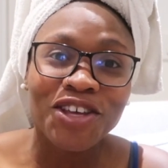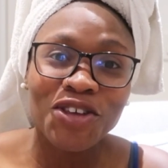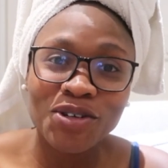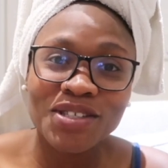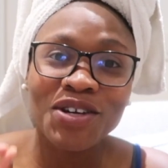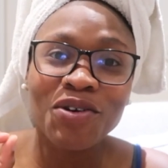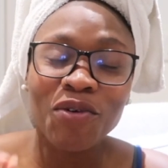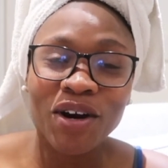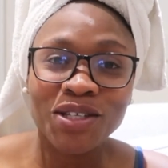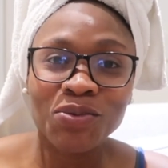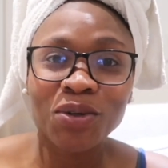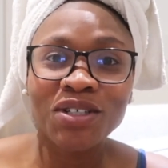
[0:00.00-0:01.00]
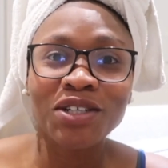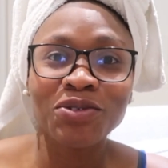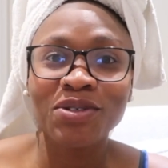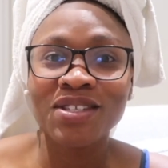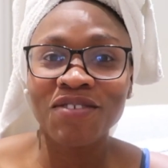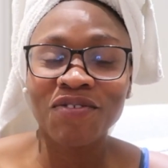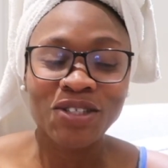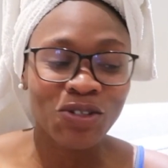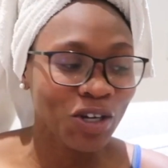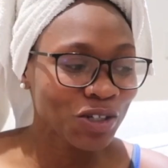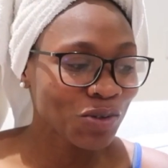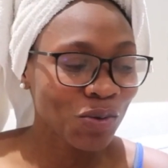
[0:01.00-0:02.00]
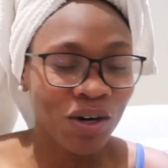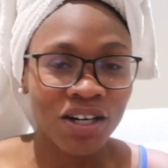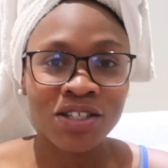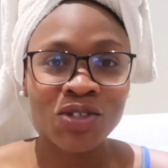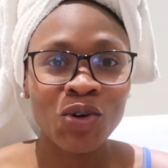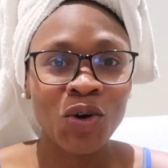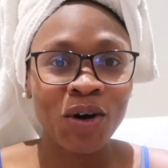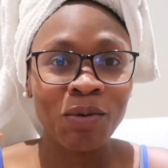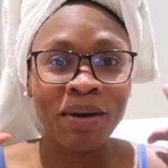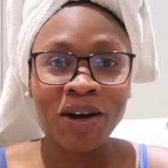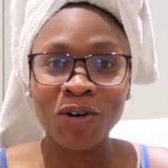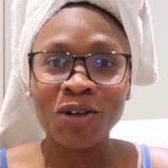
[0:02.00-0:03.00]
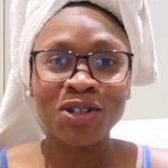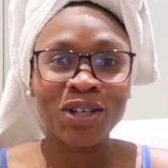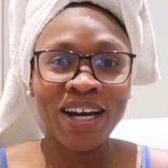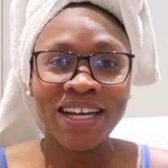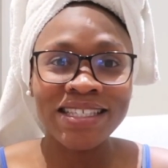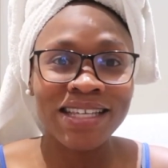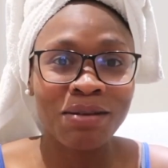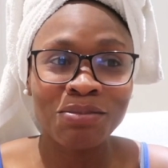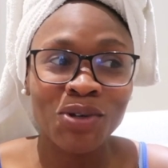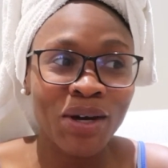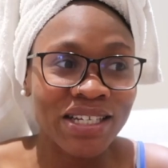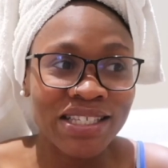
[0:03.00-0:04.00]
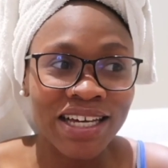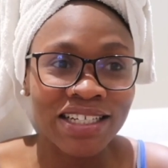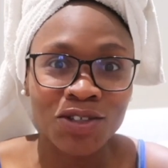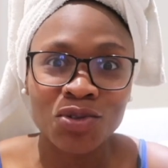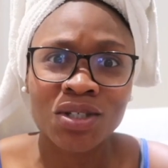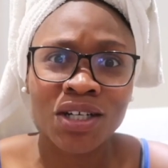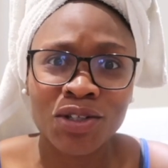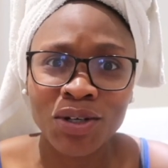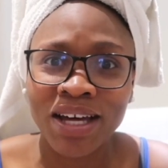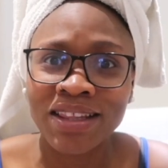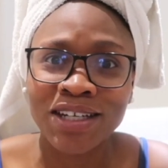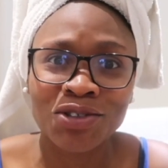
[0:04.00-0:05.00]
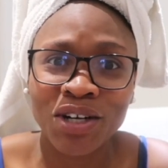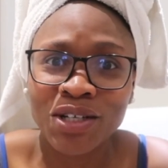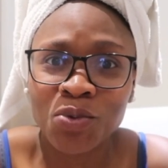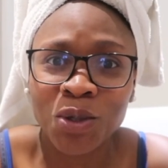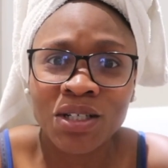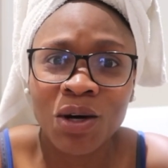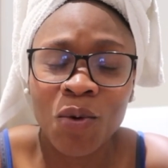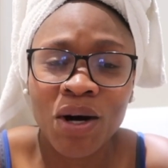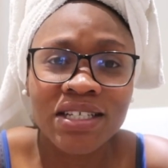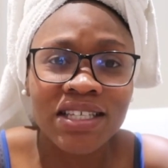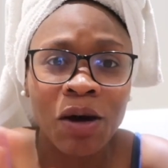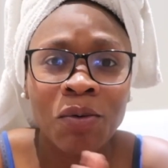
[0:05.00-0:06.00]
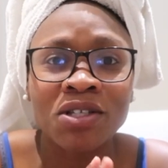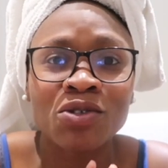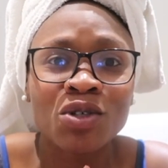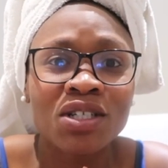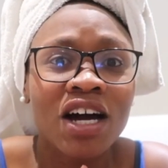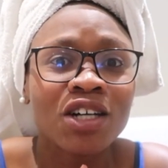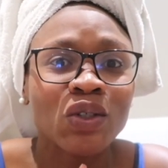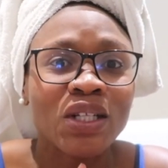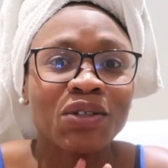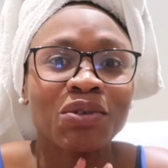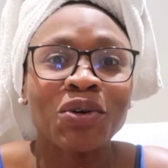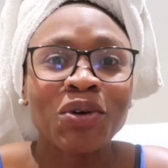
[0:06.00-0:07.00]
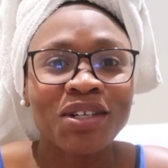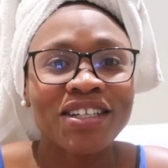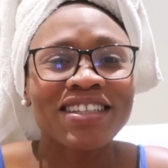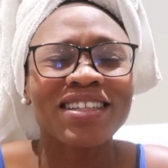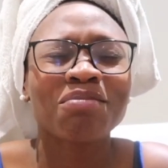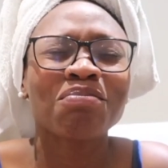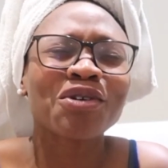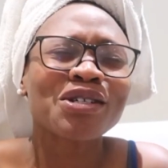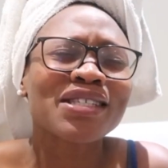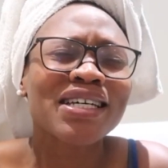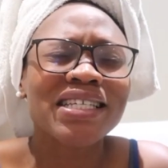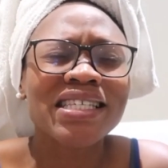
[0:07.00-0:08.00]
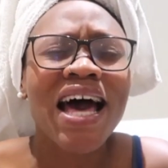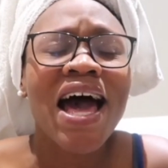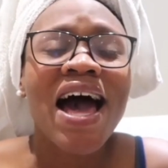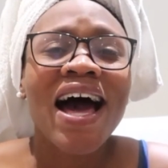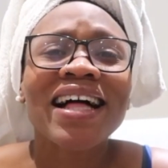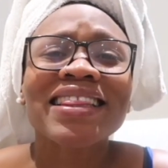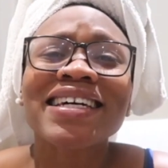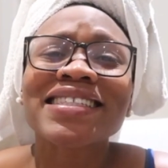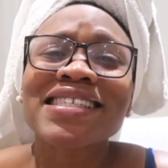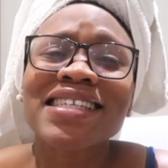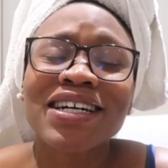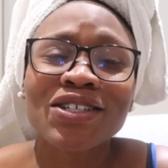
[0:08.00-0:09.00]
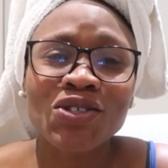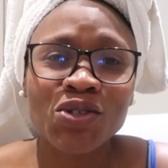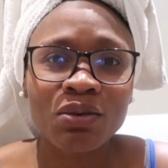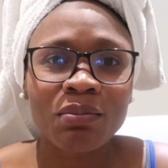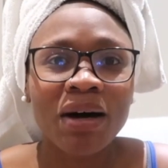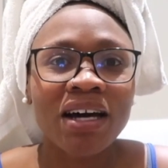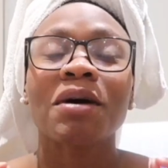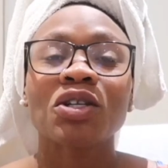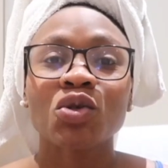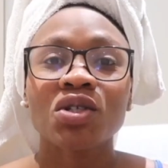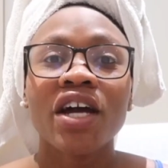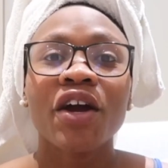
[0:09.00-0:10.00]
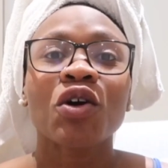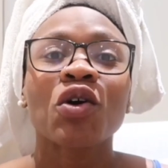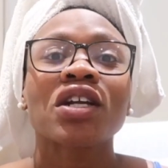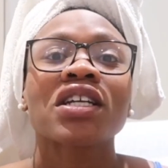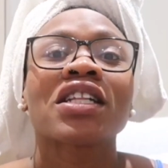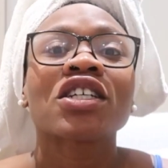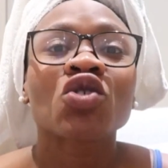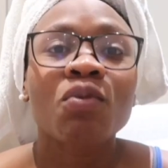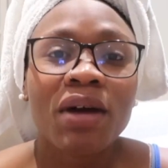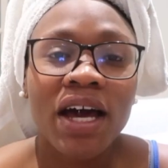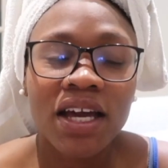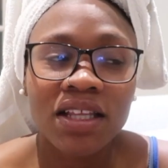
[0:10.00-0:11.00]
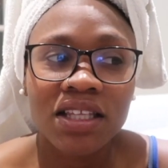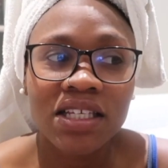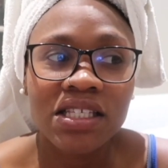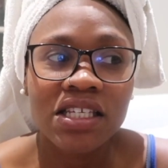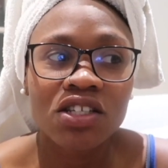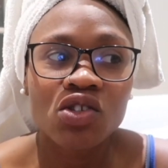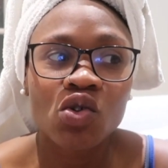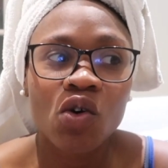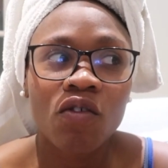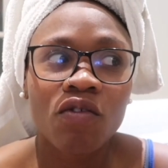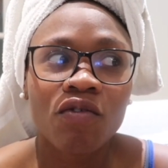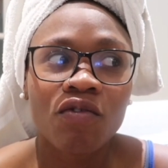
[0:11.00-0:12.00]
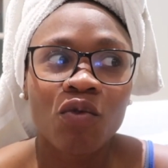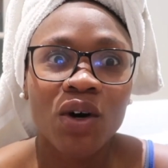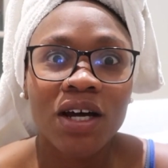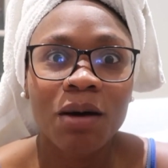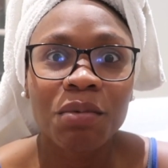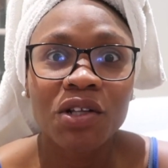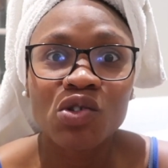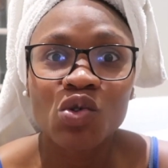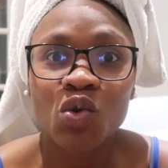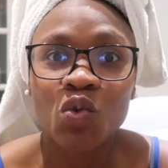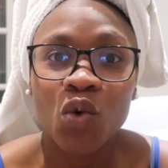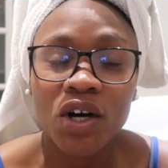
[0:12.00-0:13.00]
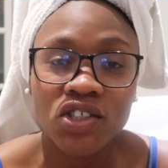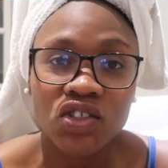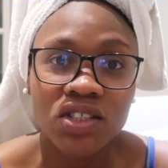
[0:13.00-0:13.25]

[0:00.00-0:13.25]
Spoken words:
Using rice water to see if it's going to work. So my god, you guys, I'm so excited to tell you that rice water works. I was not actually recording the process, and that sucks so bad, but today I recorded a little behind the scenes of what happens on wash